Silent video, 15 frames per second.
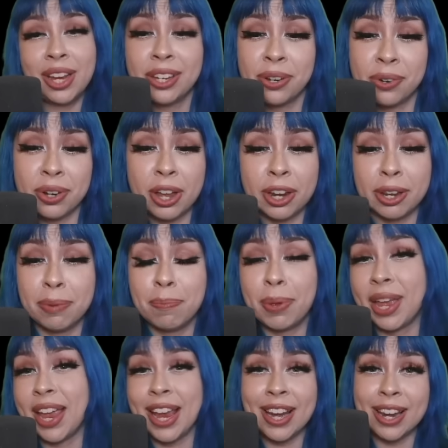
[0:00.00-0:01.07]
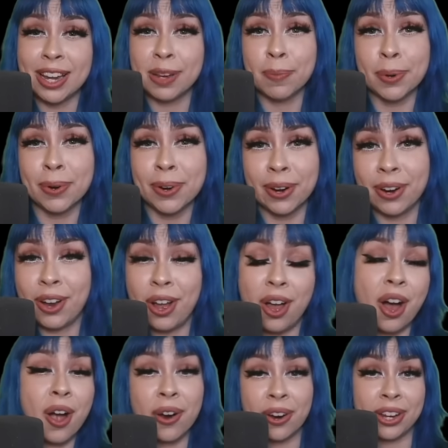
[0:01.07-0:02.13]
you're not in pain anymore,
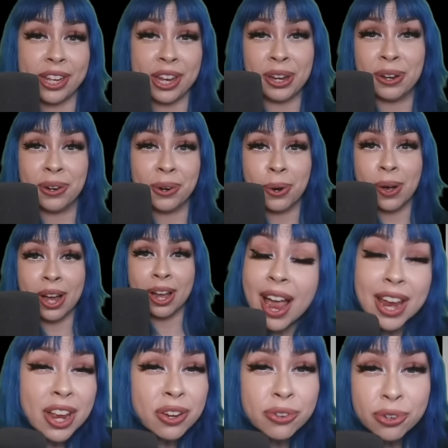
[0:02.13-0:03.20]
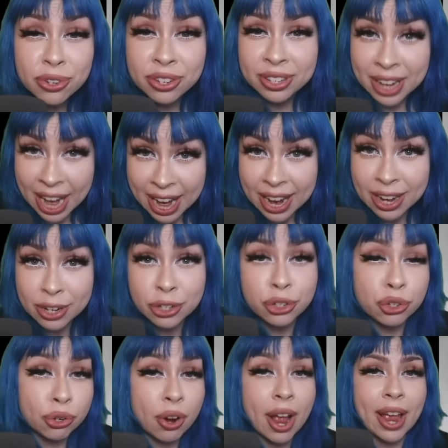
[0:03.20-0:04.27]
are you? I understand
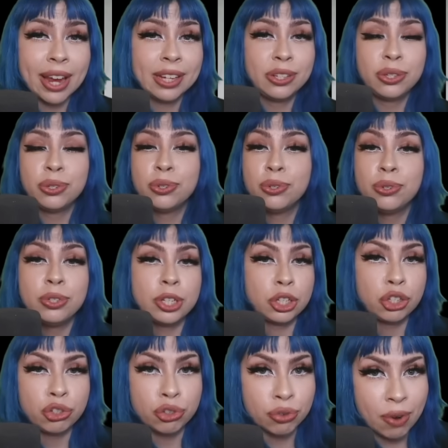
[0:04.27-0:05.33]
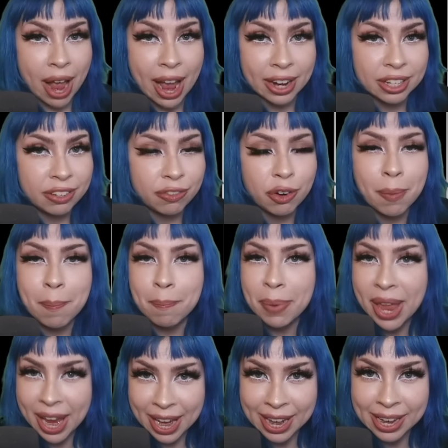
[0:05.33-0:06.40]
trying to distract from
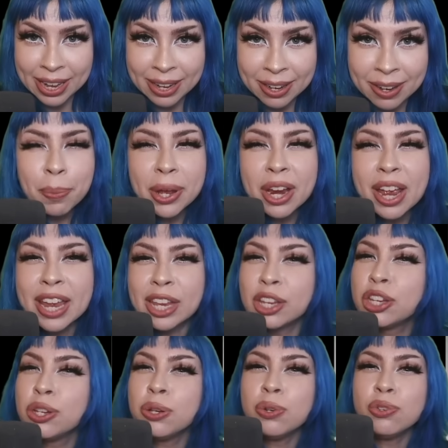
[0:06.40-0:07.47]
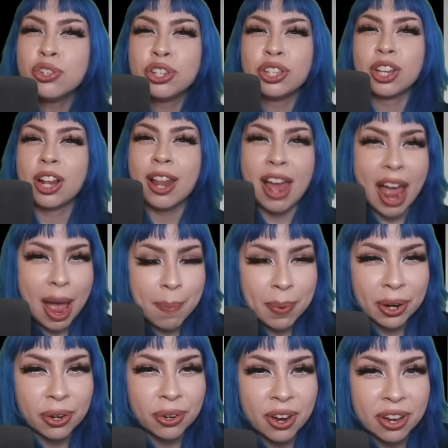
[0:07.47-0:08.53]
pain, but a huge slap
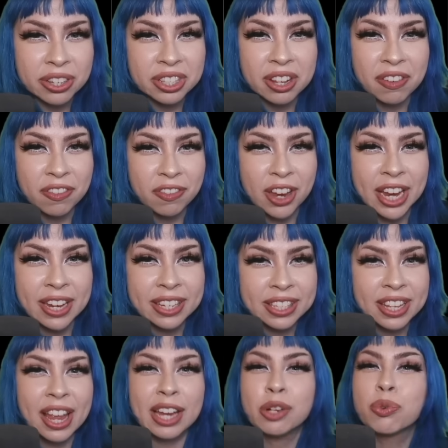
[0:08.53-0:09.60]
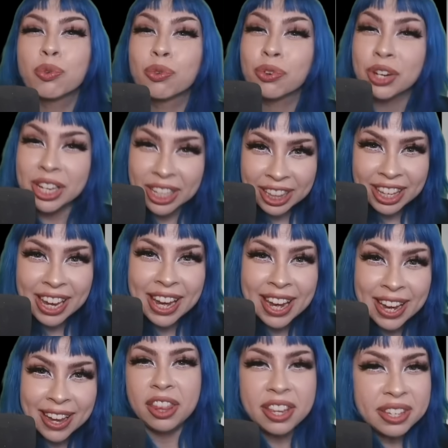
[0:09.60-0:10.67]
across the face, like,
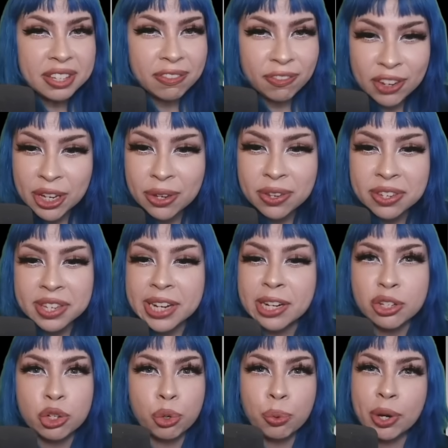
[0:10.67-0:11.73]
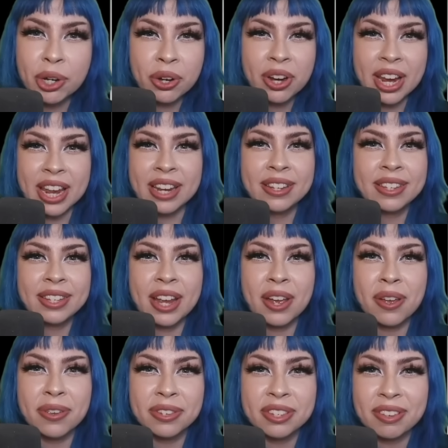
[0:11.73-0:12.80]
really? This feels like a Twitter
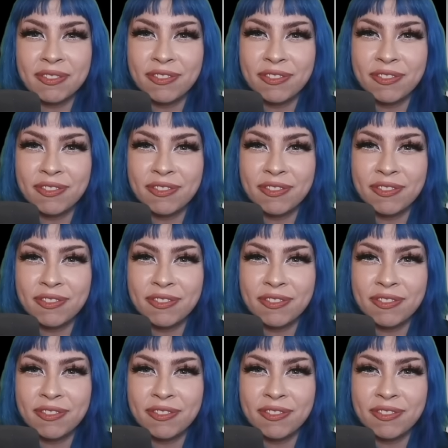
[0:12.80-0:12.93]
incel's